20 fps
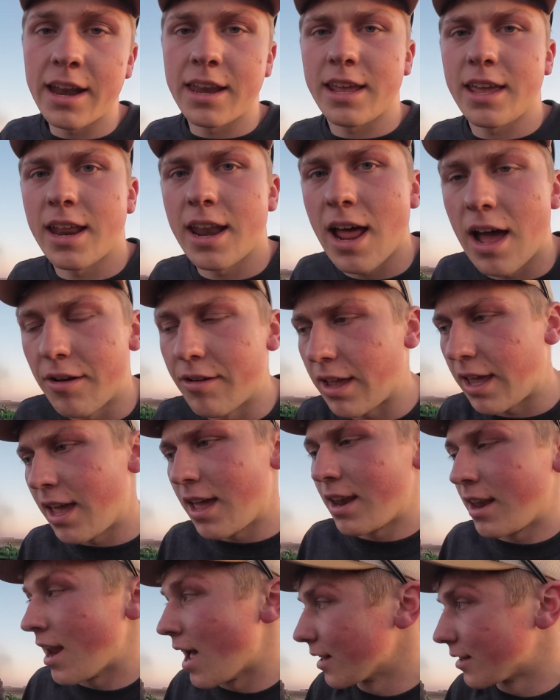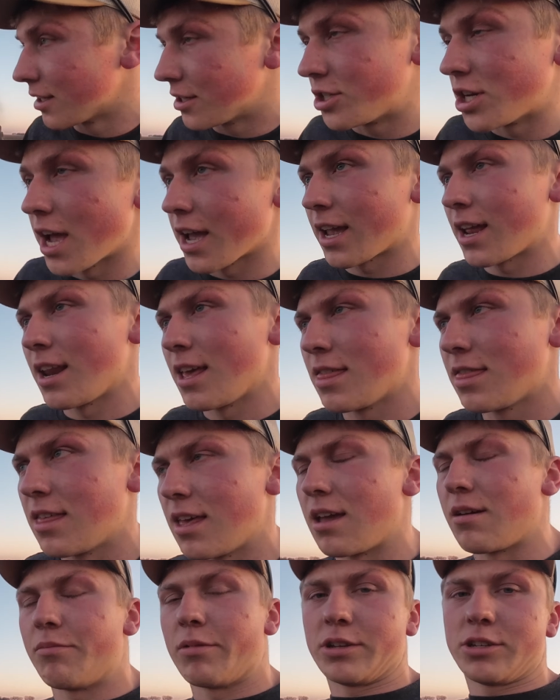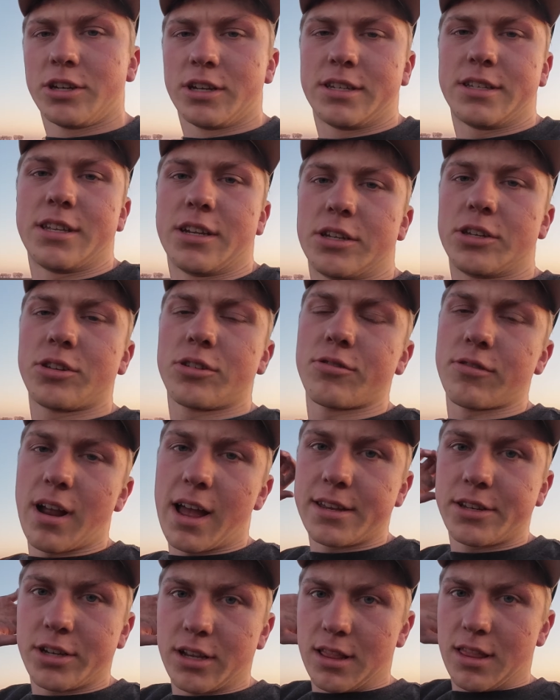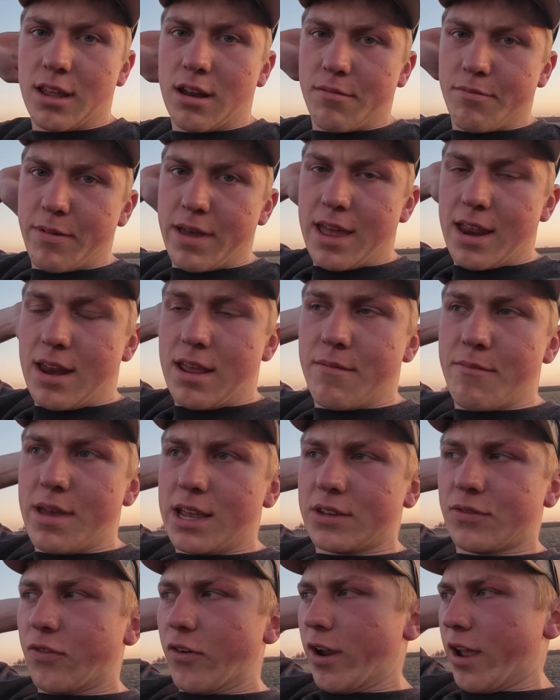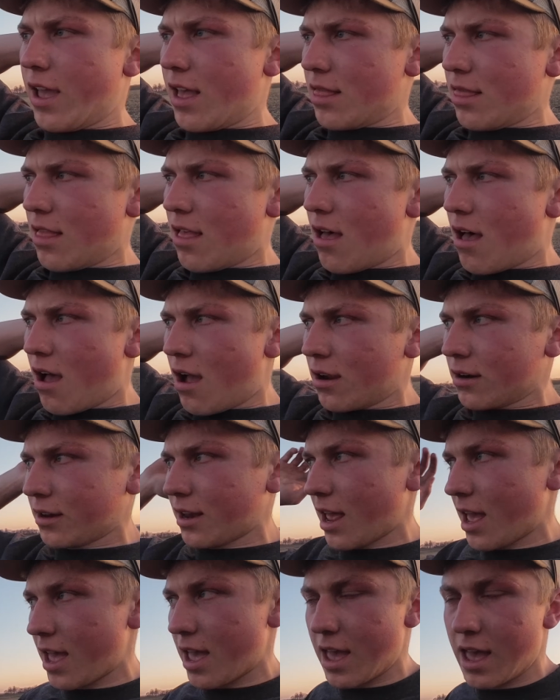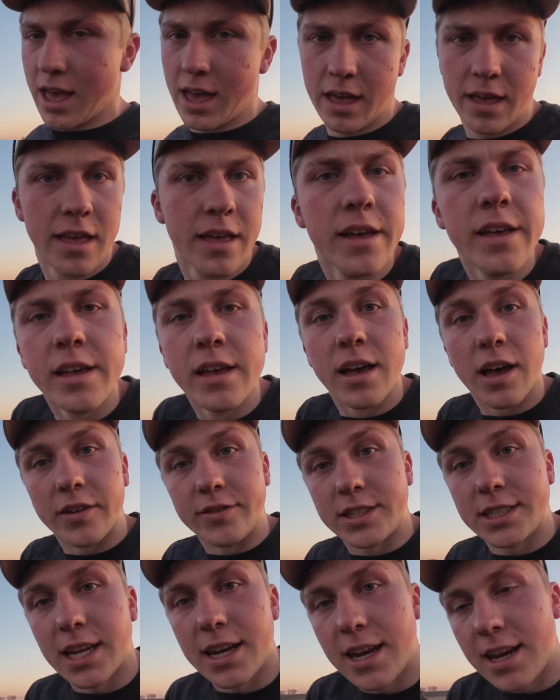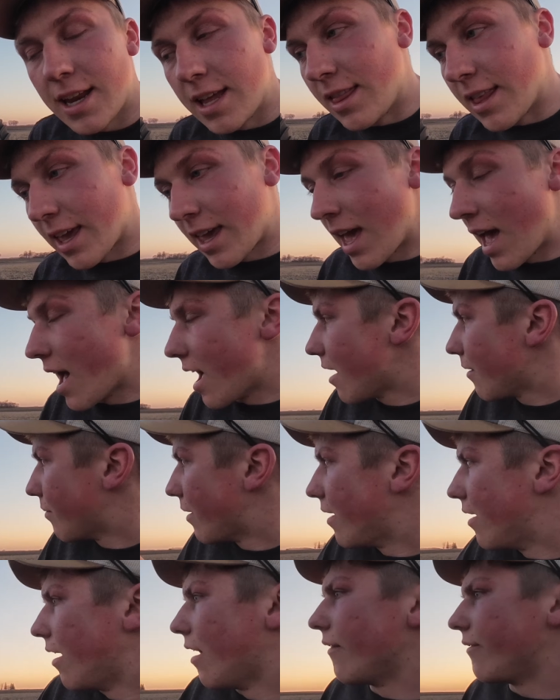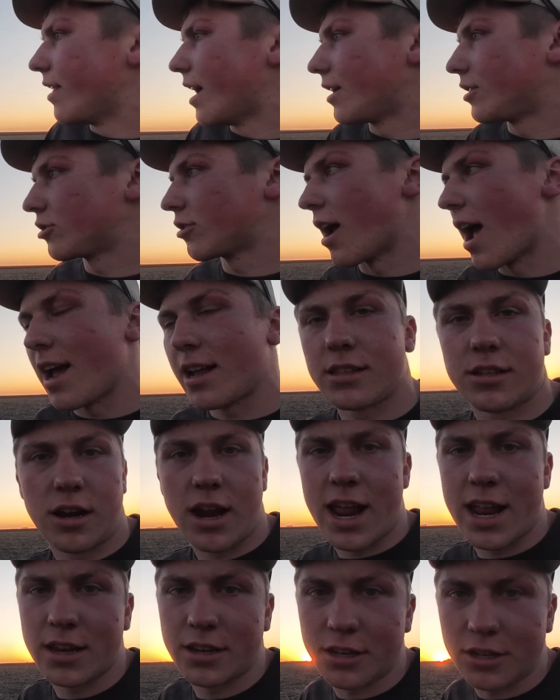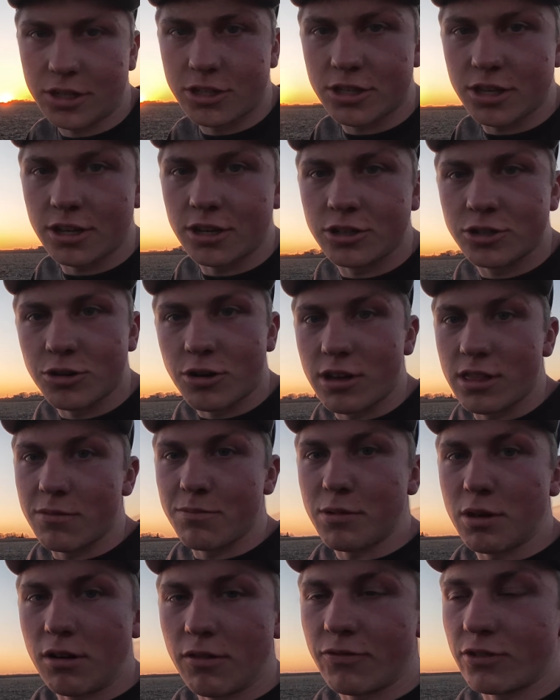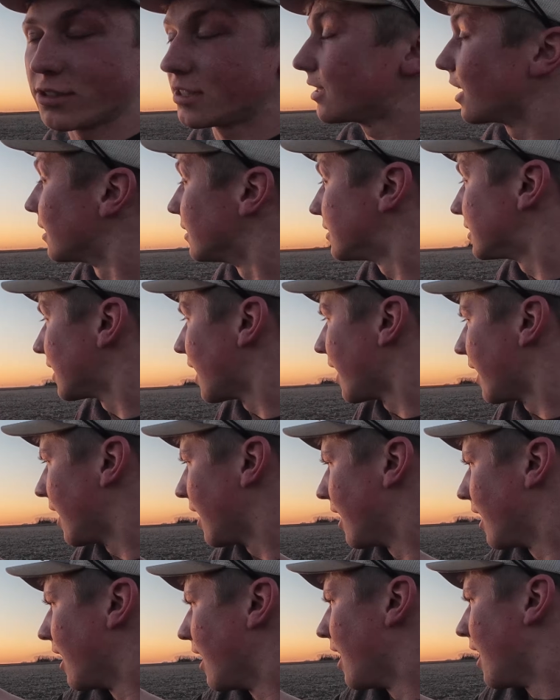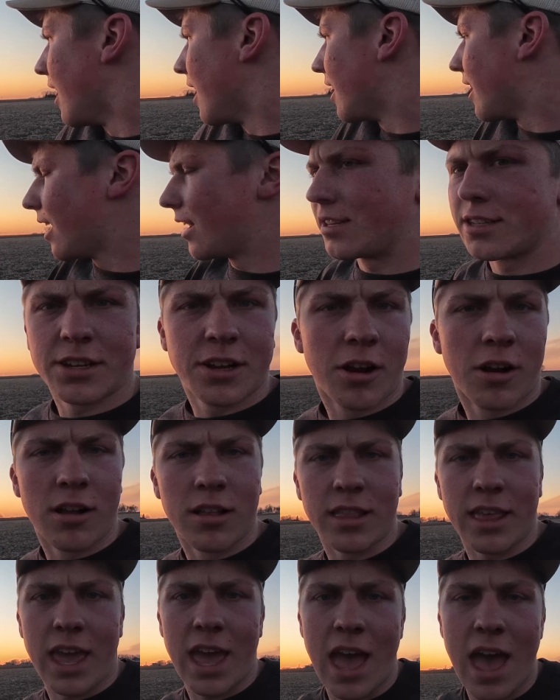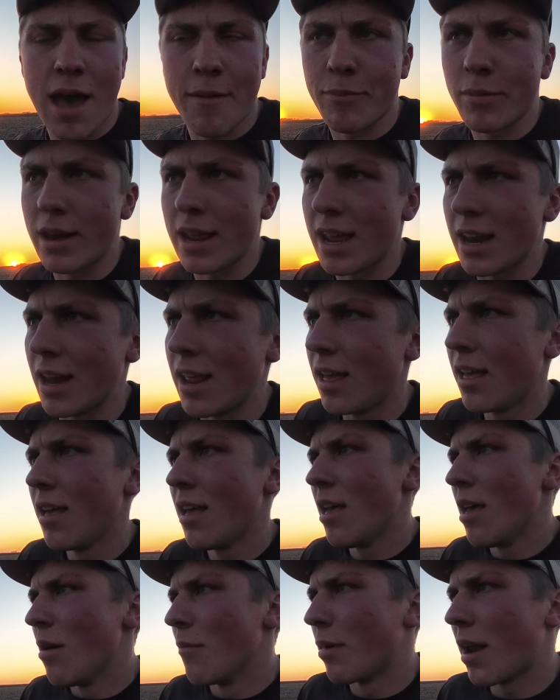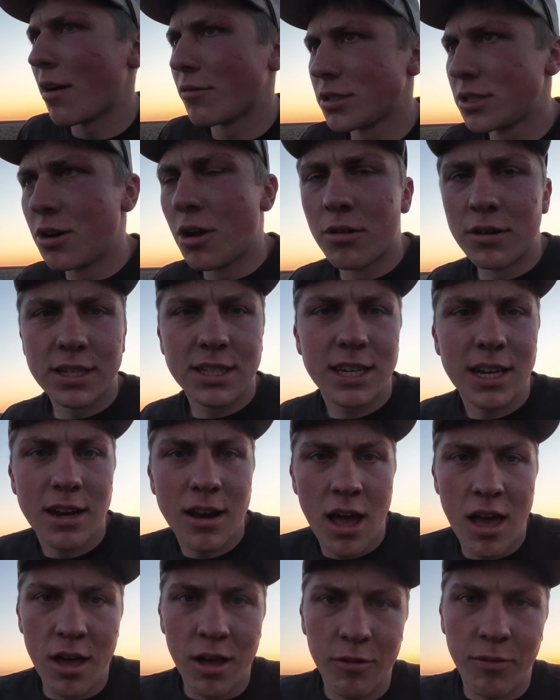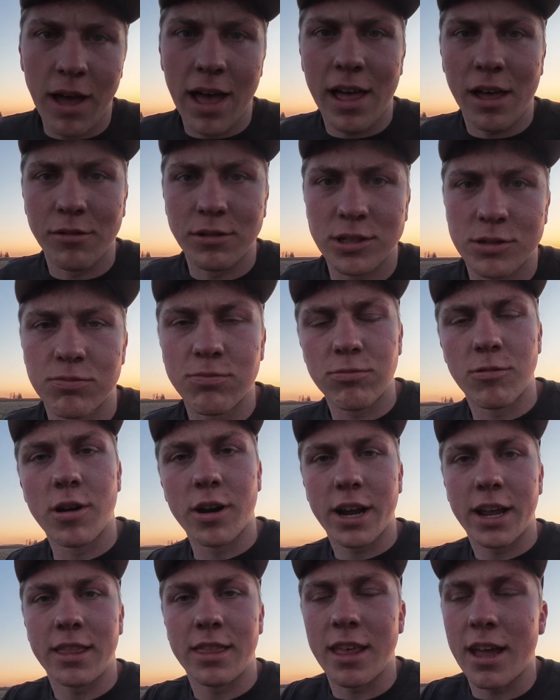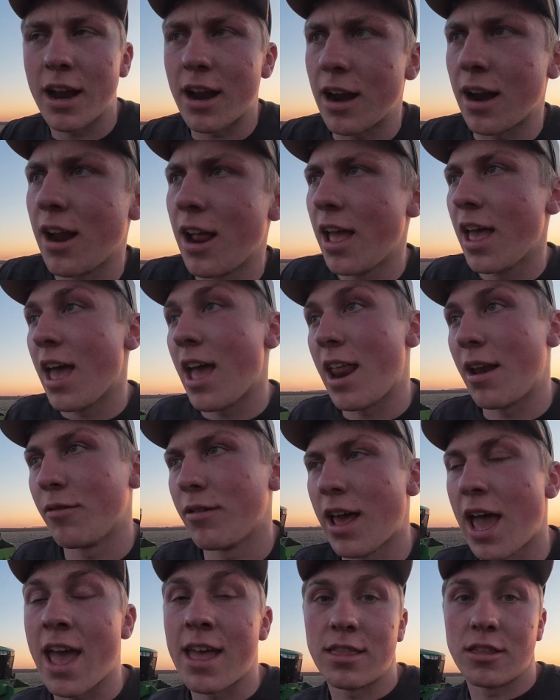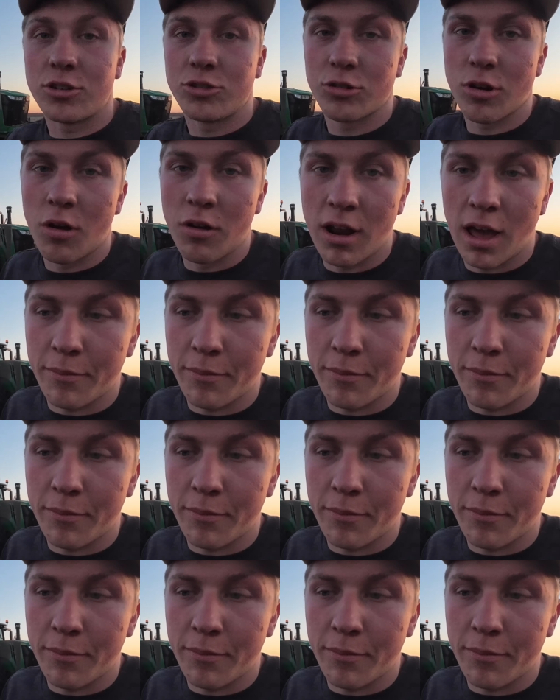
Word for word: get out again, not to check anything, but just to stretch a little bit. It makes for a long day of sitting in the cab of that tractor and just to enjoy the beautiful sunset that is currently happening. But I was noticing while I was working there and when I had the drone